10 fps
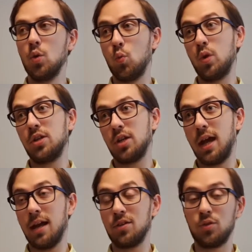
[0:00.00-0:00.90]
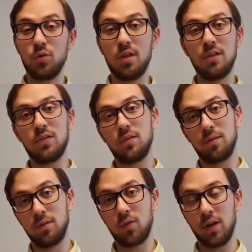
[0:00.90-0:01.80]
which adds to
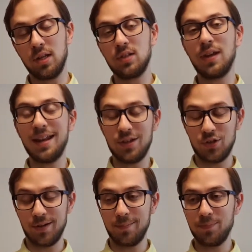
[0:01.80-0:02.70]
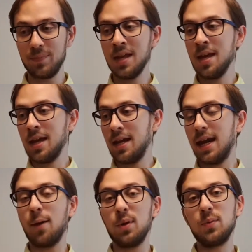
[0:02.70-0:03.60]
this credit strategy.
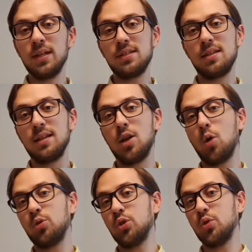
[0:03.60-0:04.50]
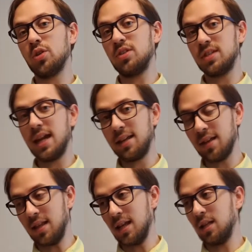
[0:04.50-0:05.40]
Now, if we go to the take
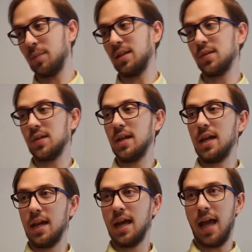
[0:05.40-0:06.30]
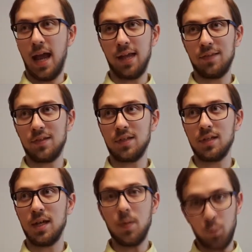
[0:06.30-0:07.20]
that element,
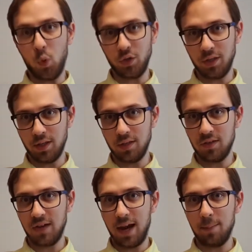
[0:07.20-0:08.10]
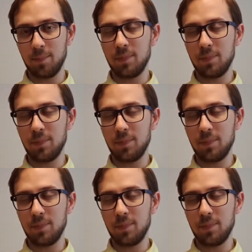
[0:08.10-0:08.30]
it's important in this game.